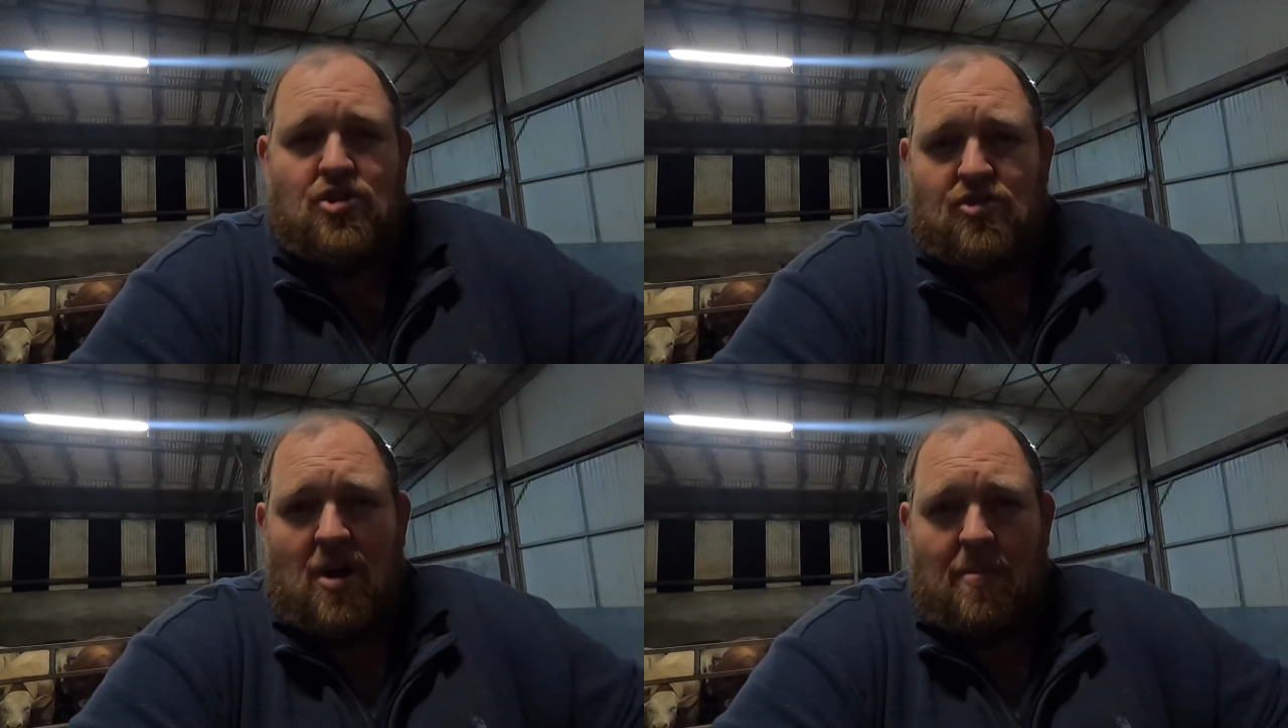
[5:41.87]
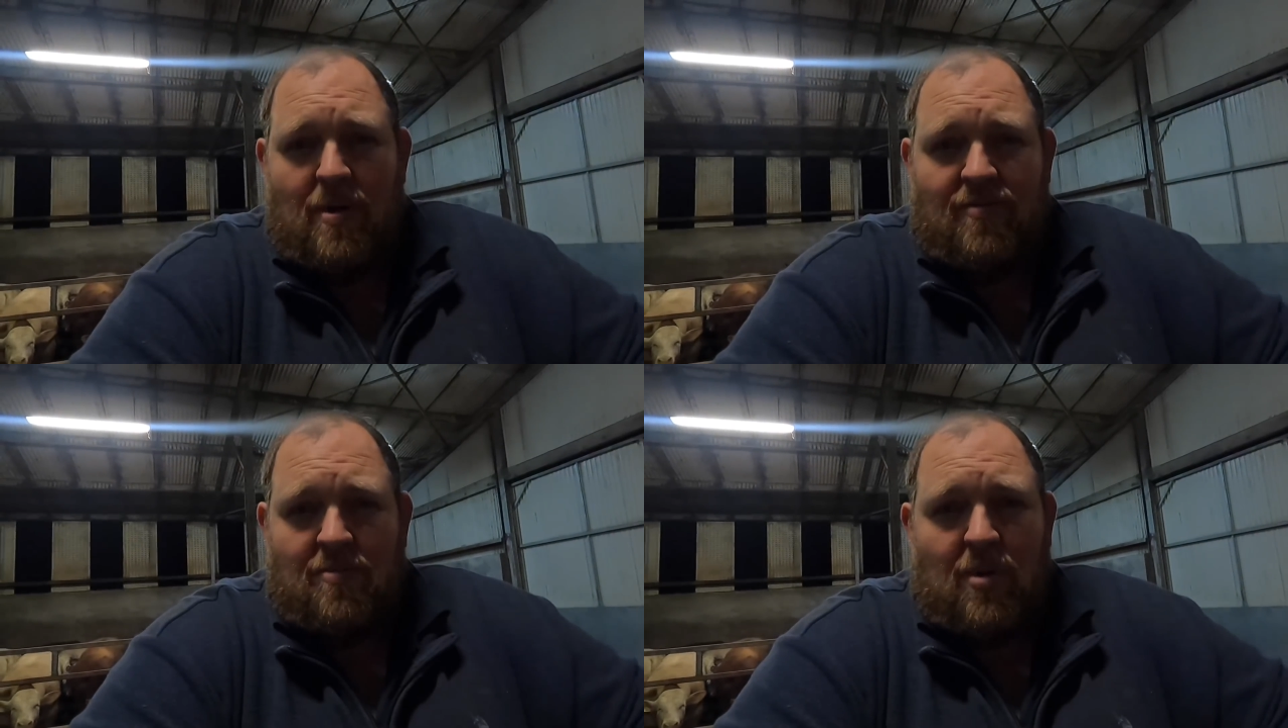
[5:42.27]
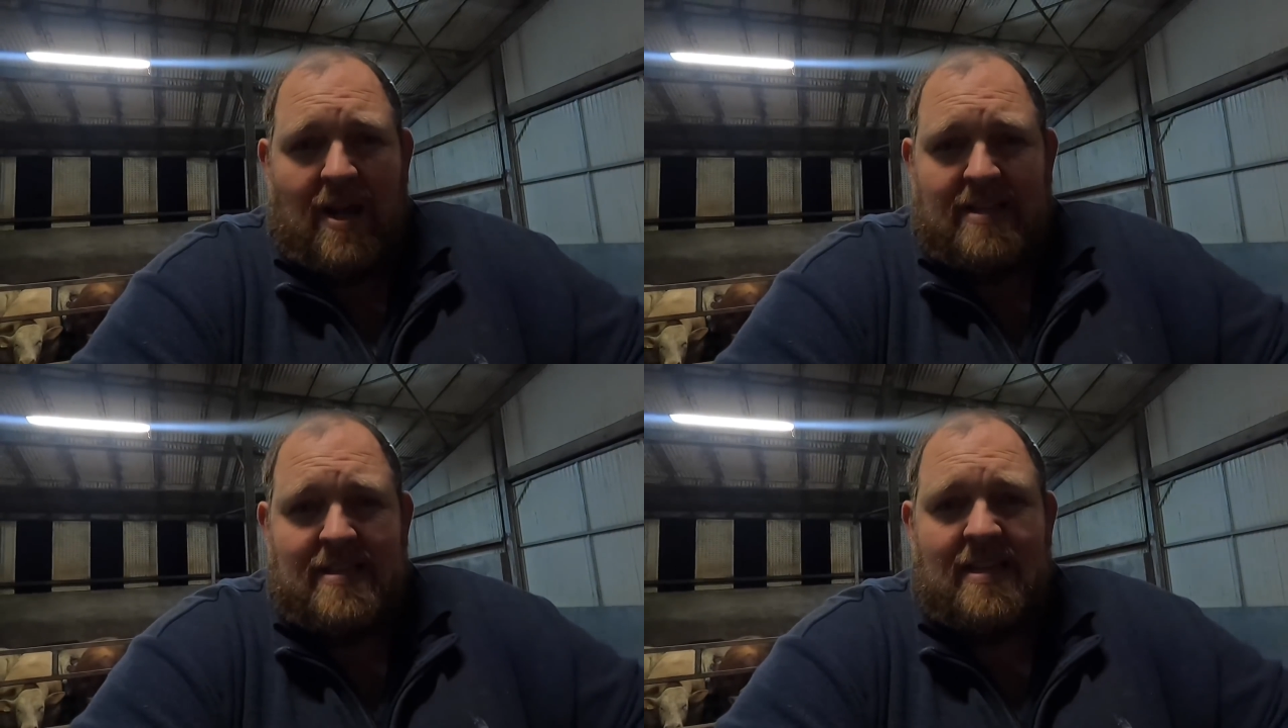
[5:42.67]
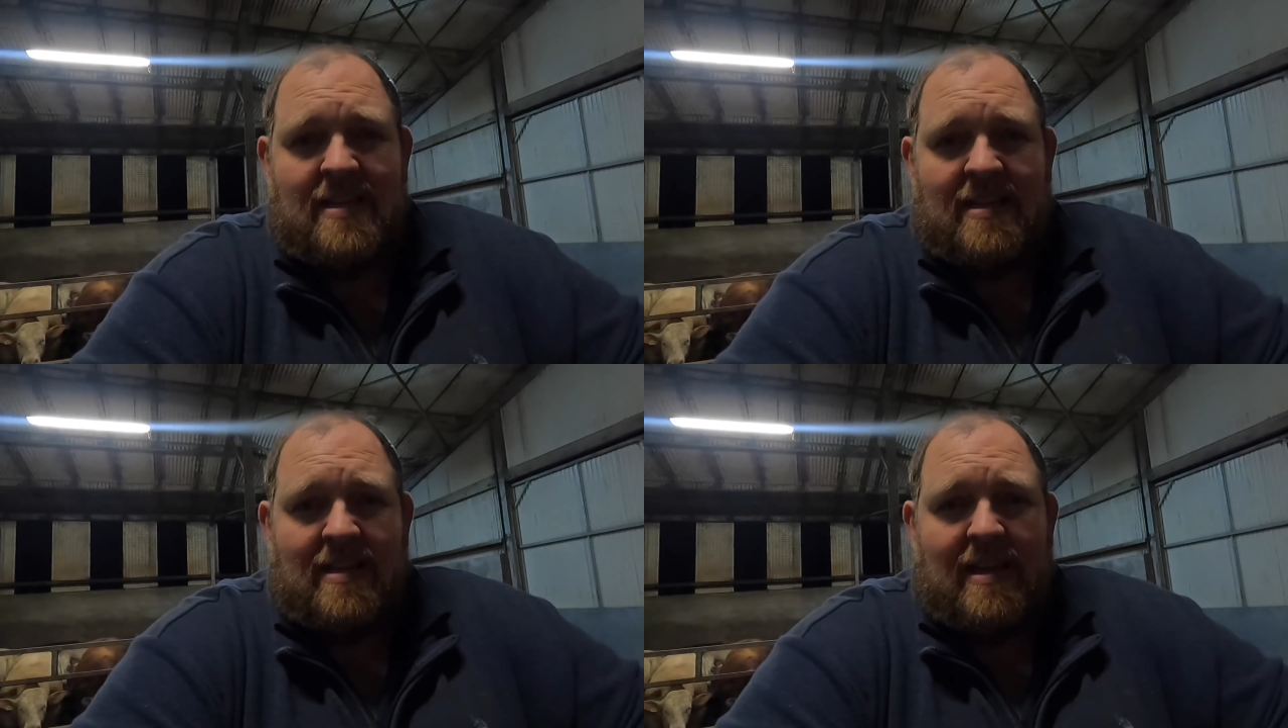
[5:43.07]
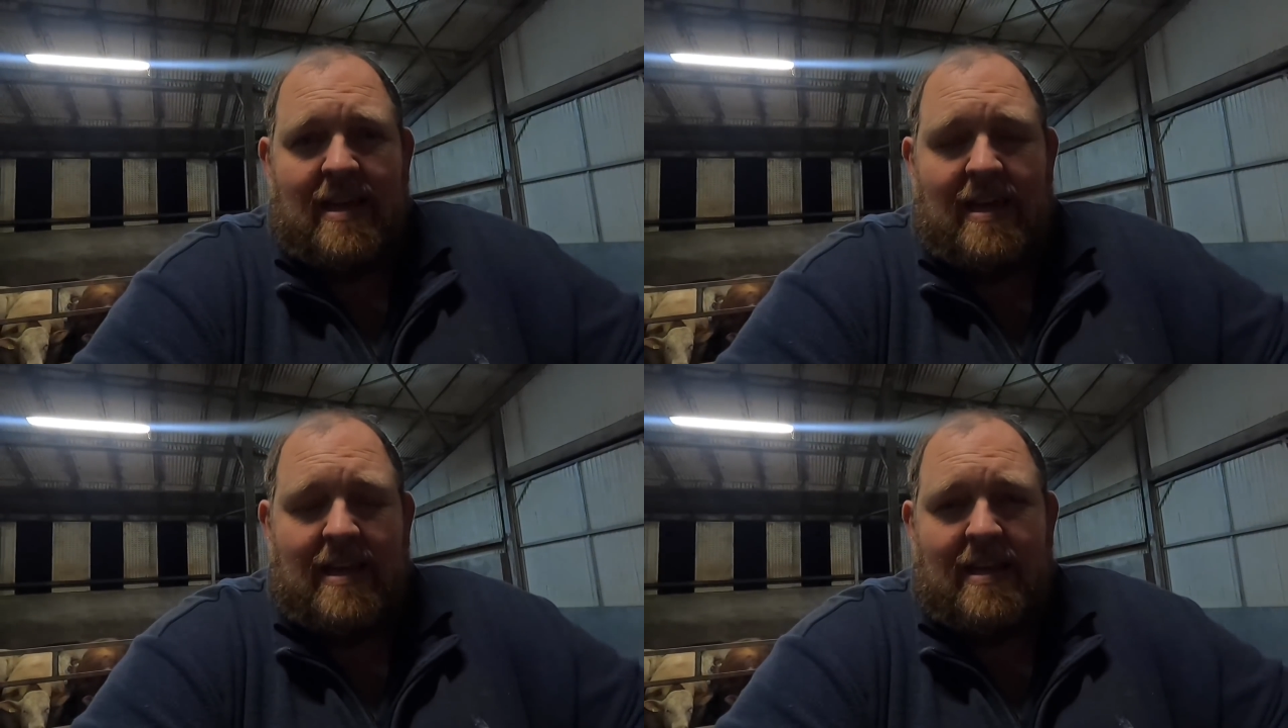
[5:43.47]
drop off in price
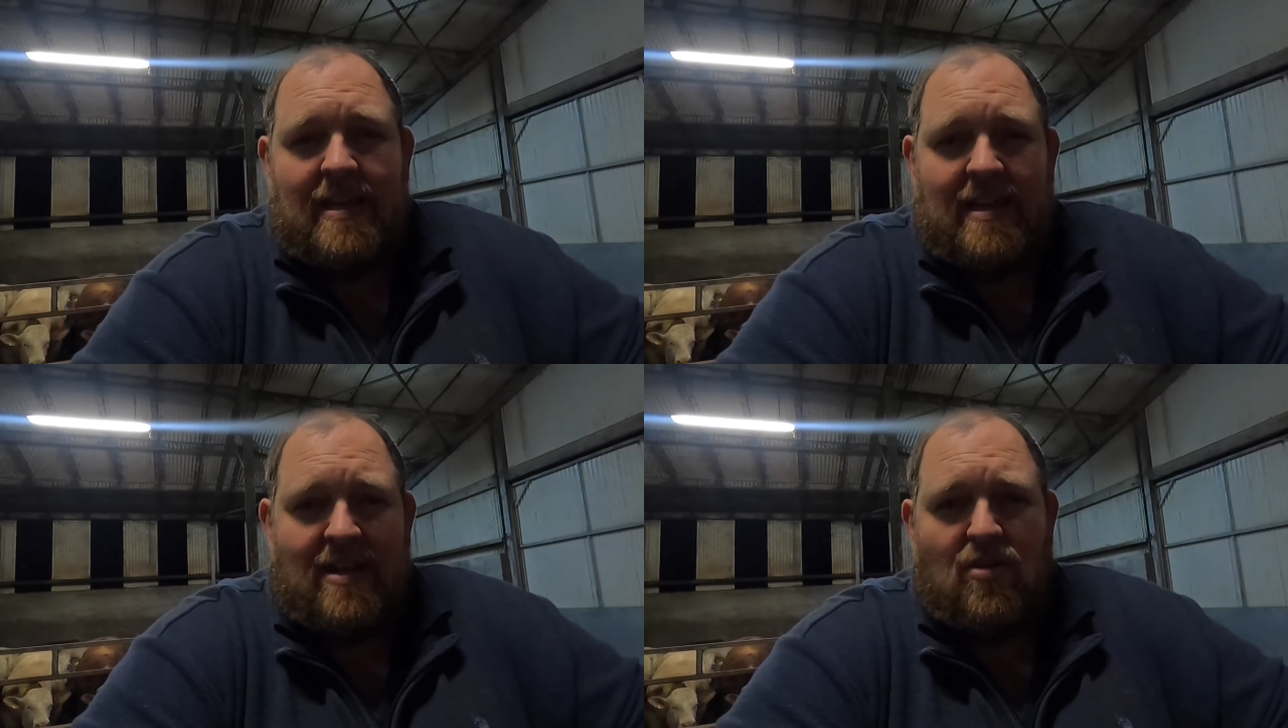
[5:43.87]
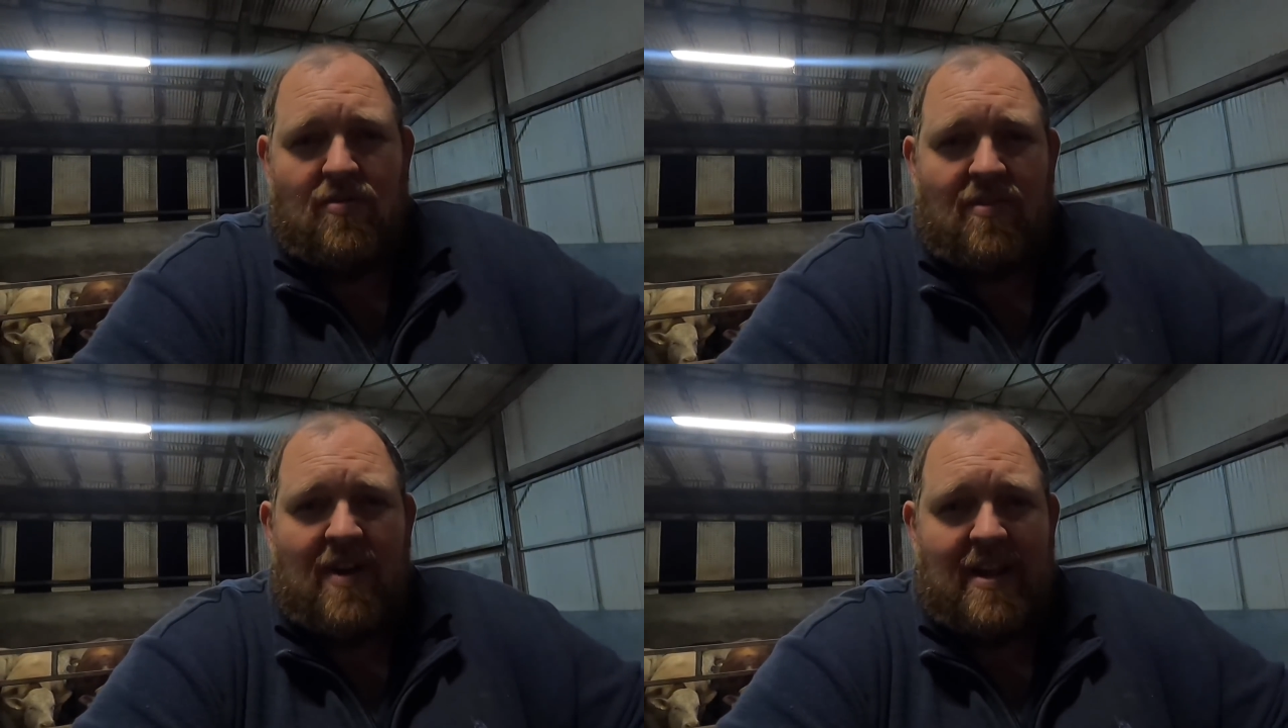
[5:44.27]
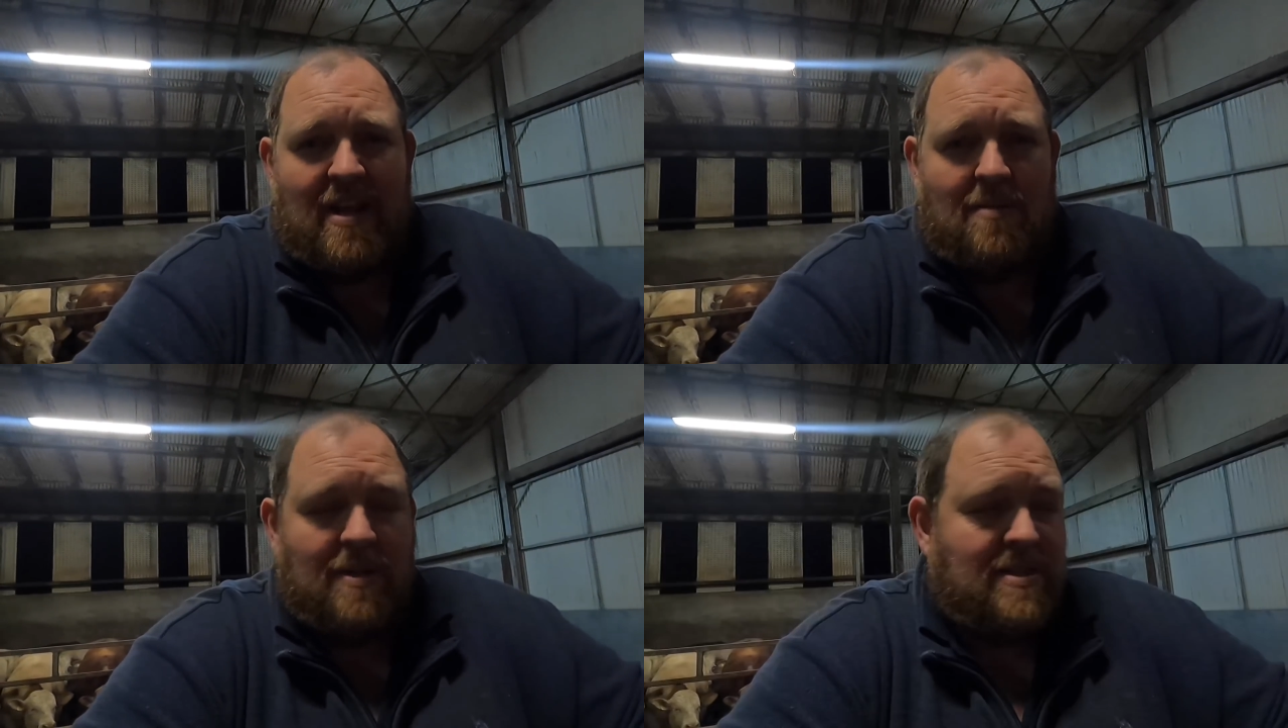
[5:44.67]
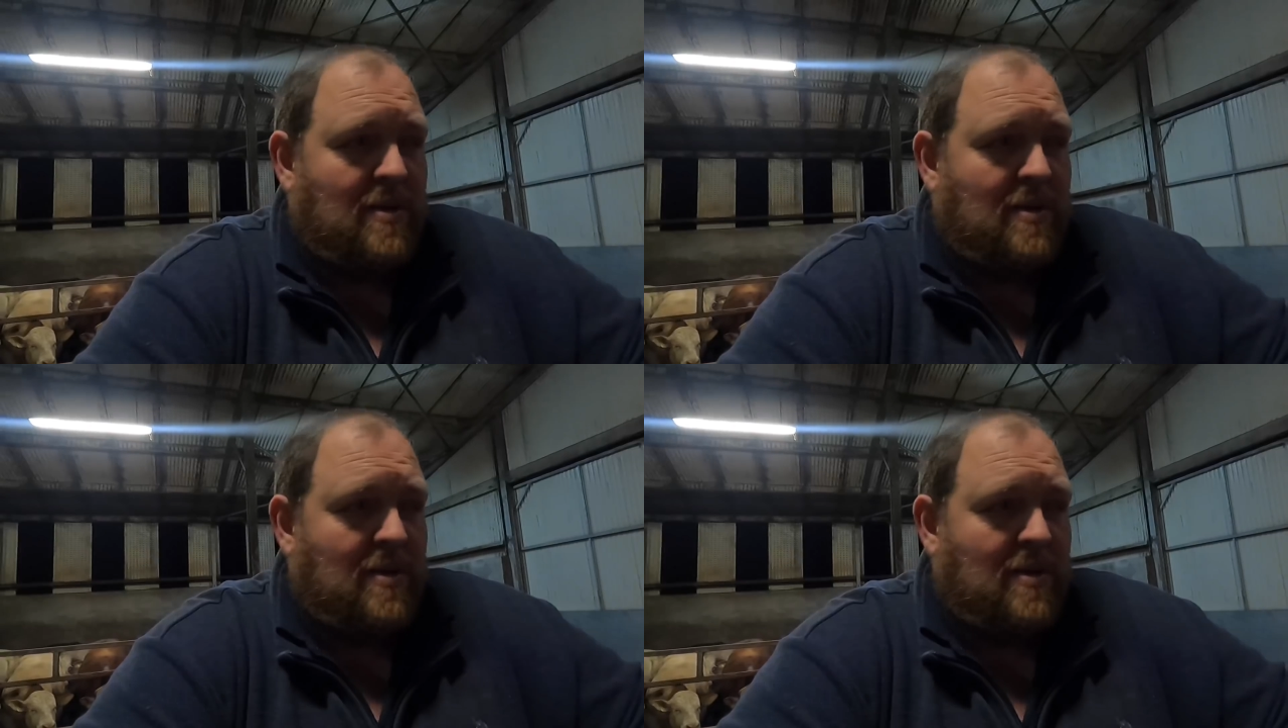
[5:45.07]
in an over fat animal.